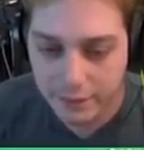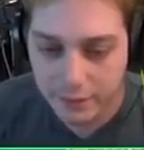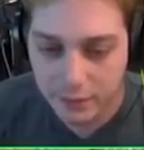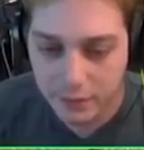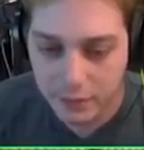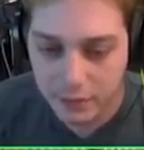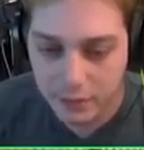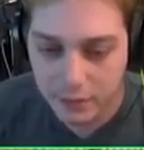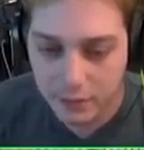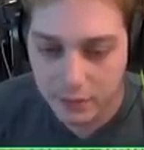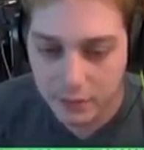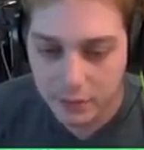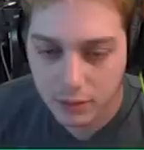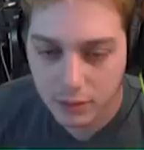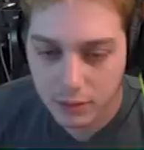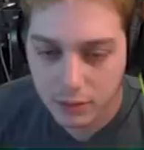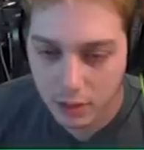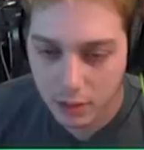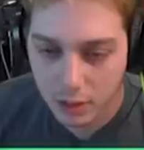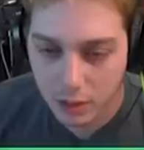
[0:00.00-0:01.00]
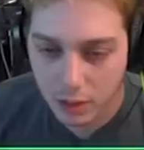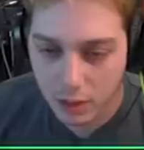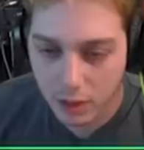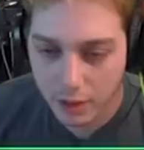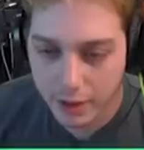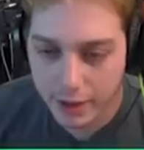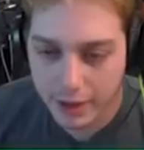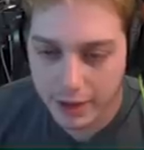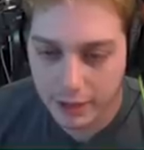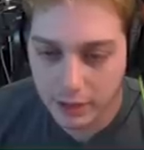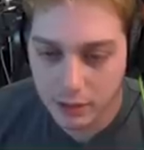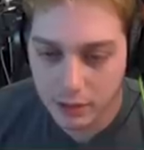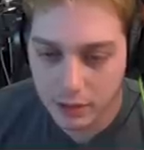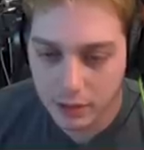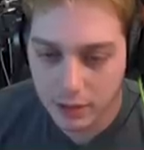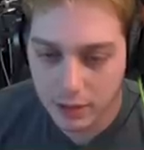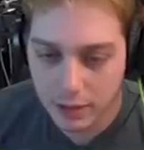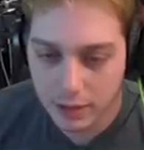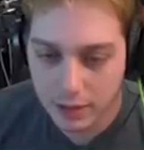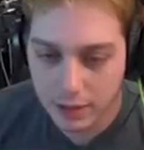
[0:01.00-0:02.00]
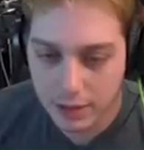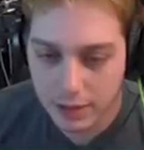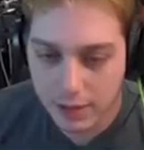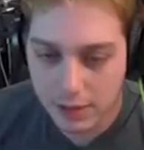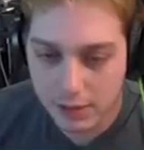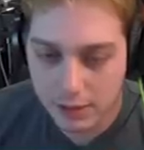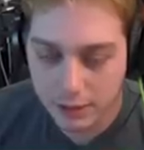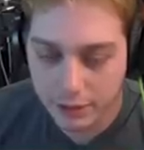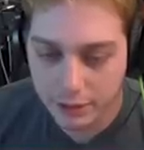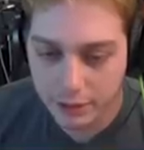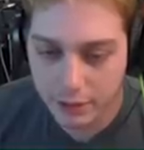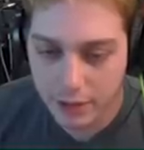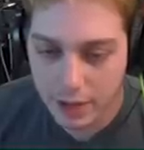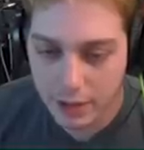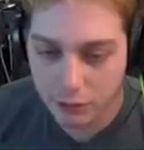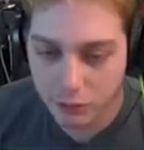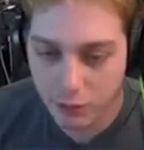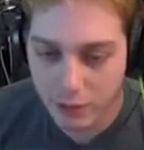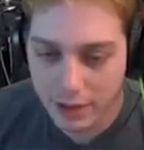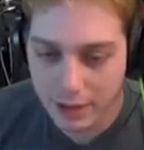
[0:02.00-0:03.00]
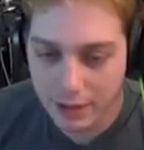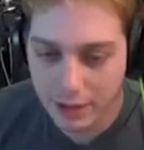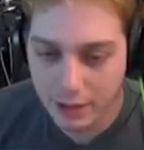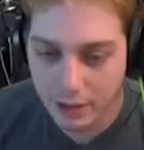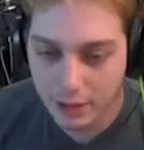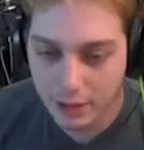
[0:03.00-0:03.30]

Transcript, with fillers: All right, you guys ready?